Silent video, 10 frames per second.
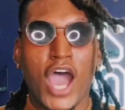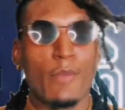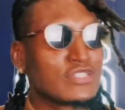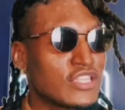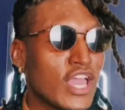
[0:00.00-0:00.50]

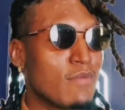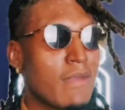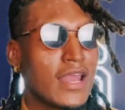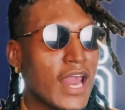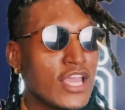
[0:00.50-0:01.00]
I'ma stay in
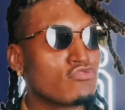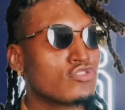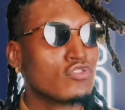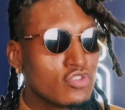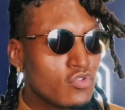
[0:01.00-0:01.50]
my lane. You
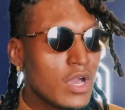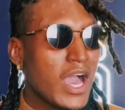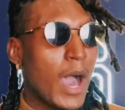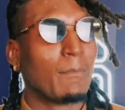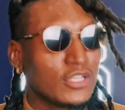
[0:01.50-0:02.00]
do you,
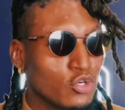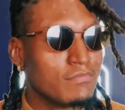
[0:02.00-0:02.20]
I'ma do